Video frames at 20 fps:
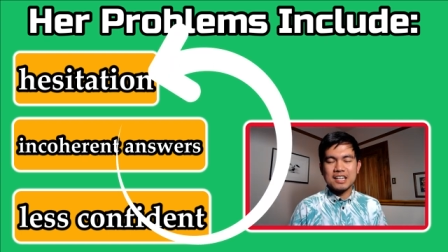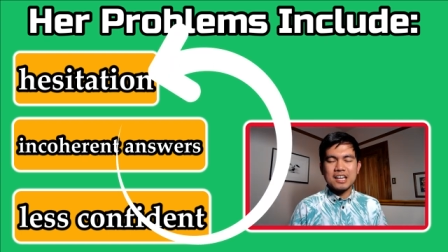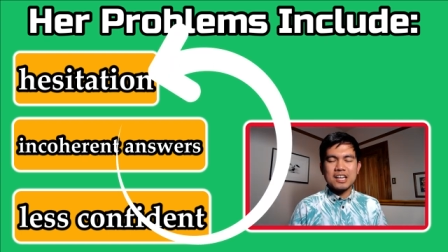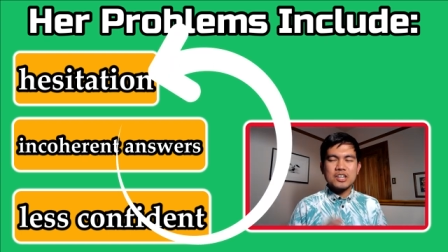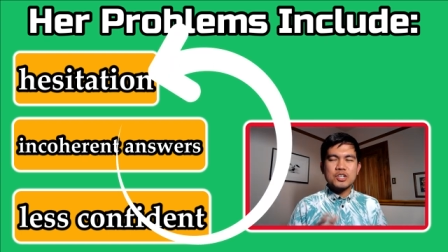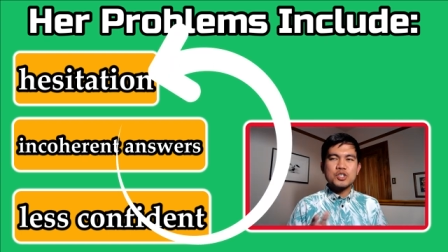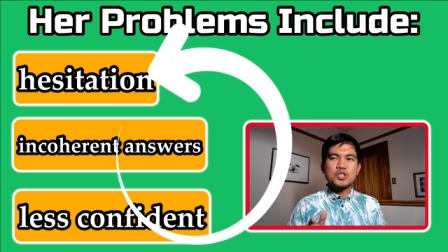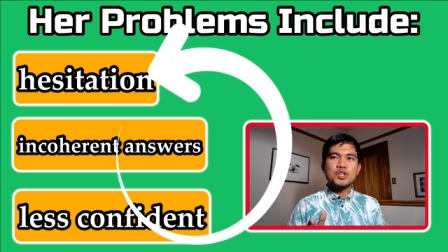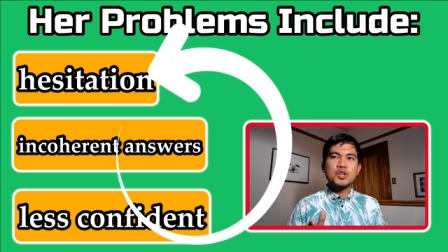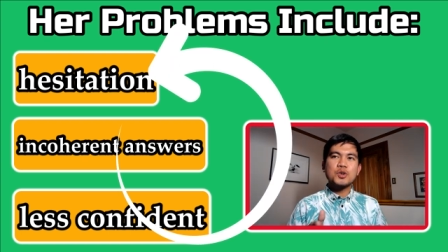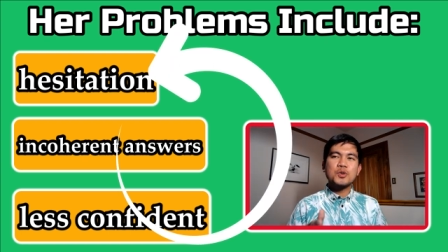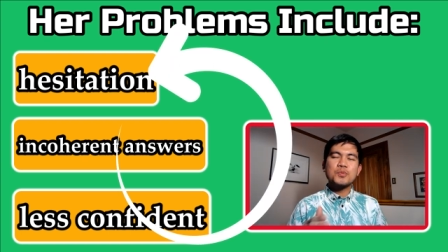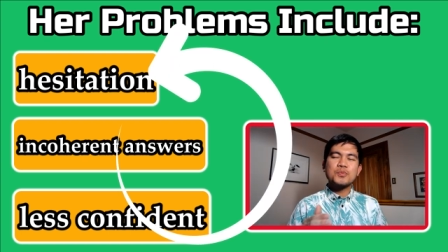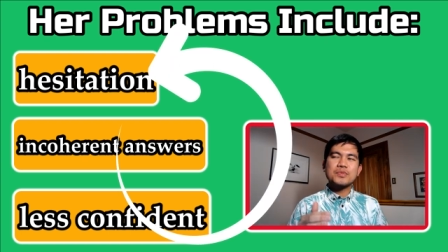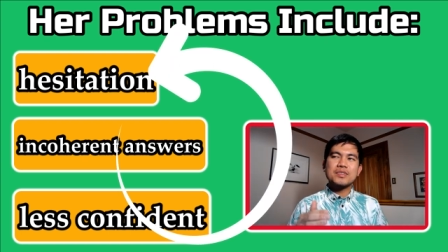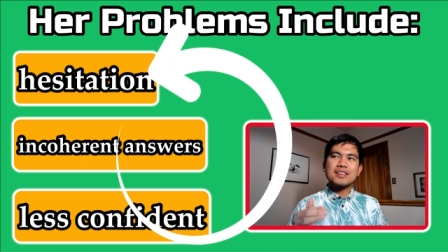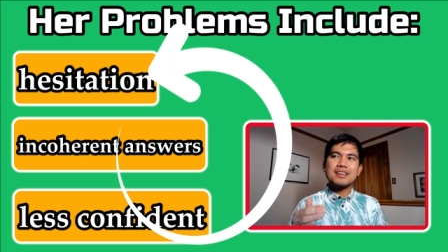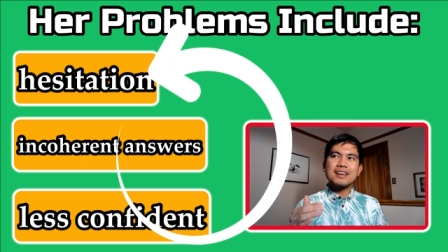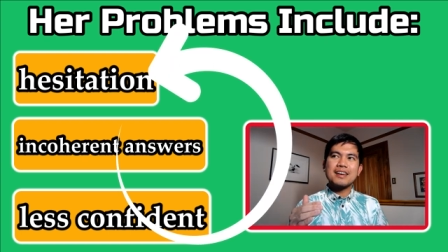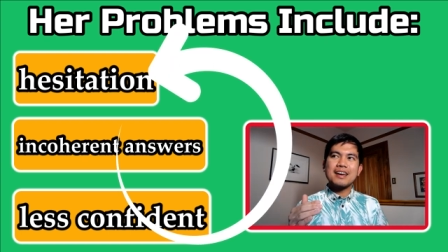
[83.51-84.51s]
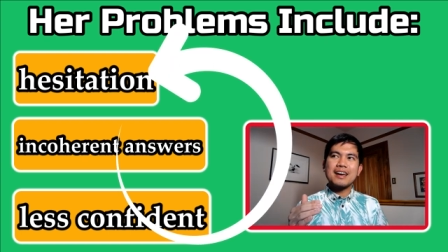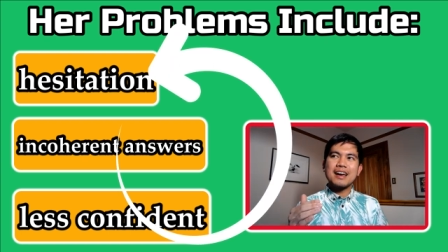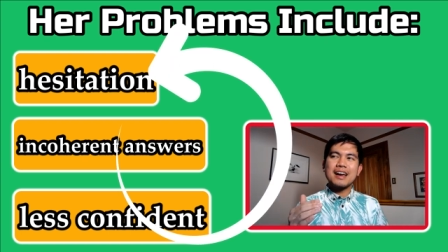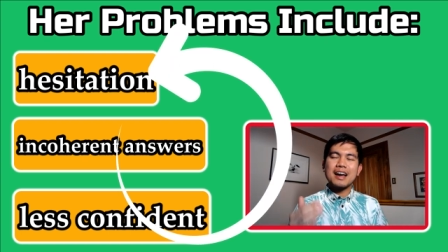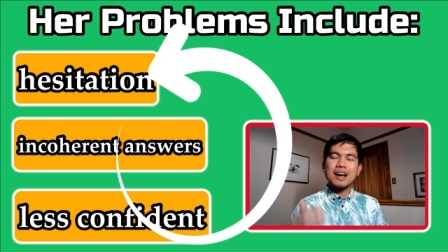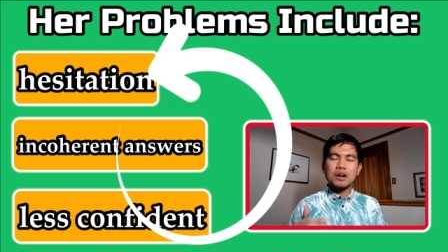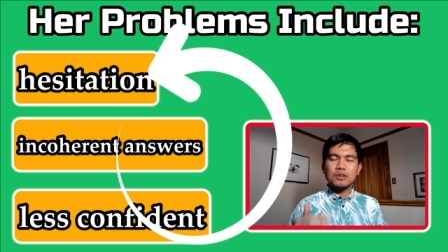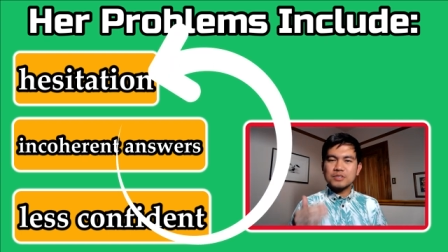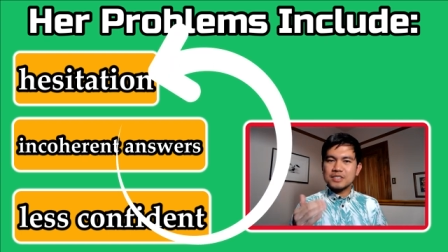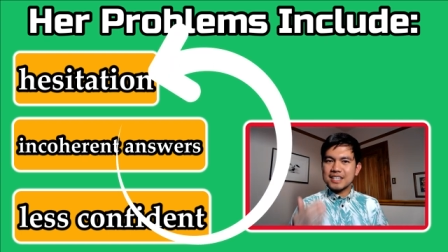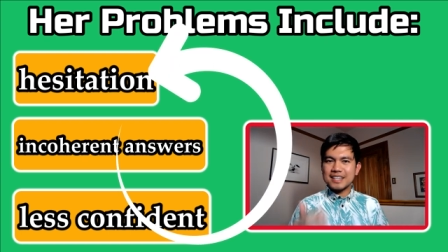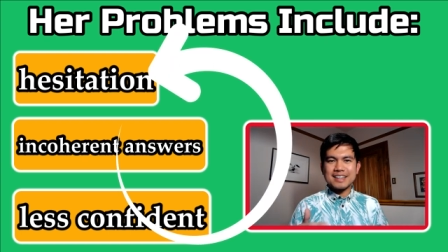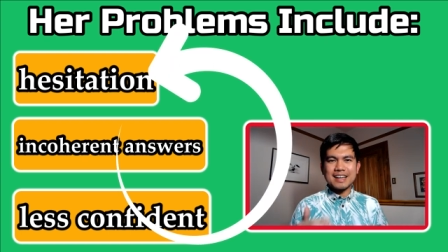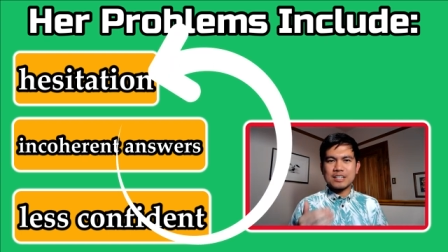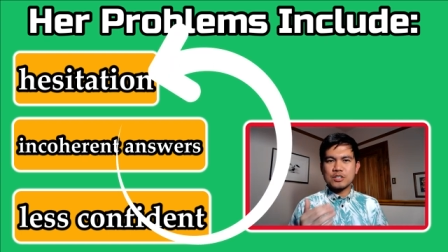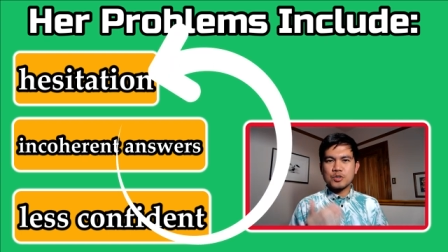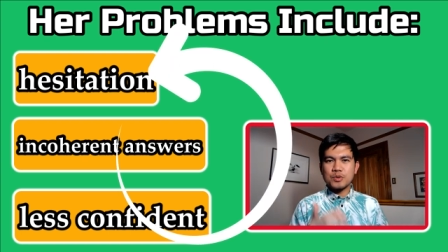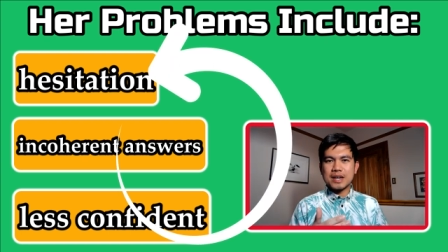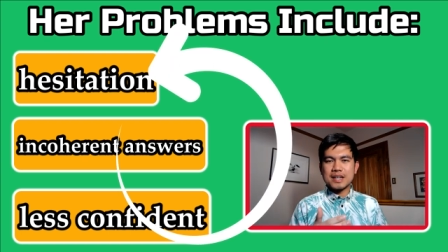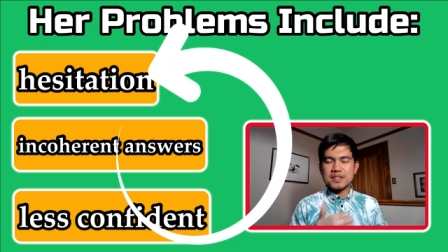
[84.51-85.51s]
So how did I
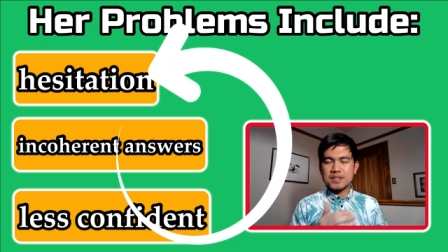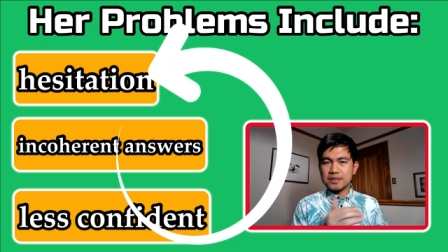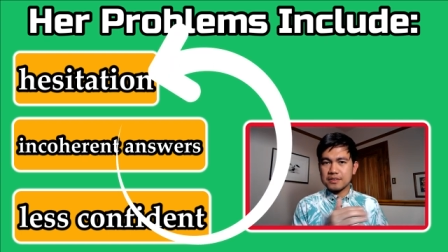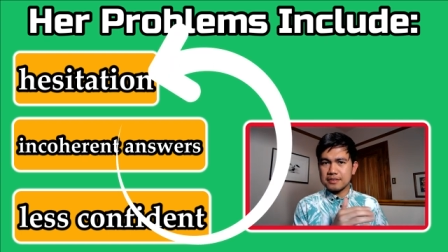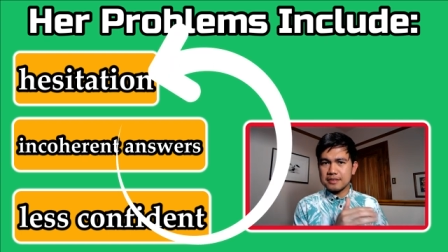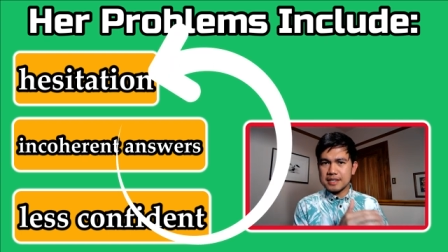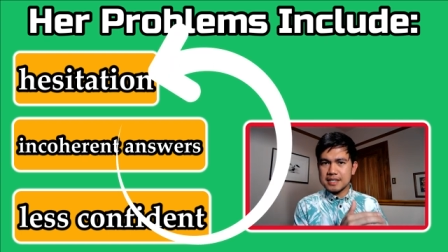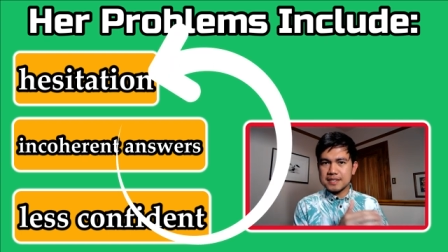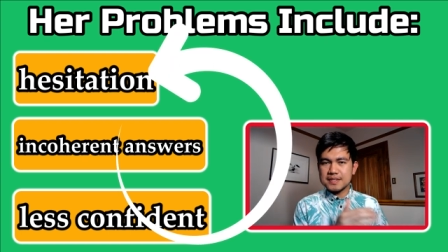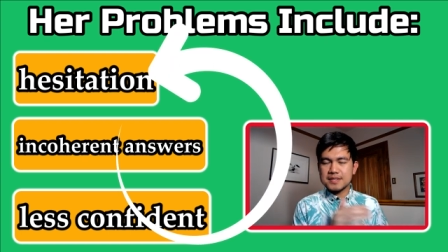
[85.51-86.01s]
address these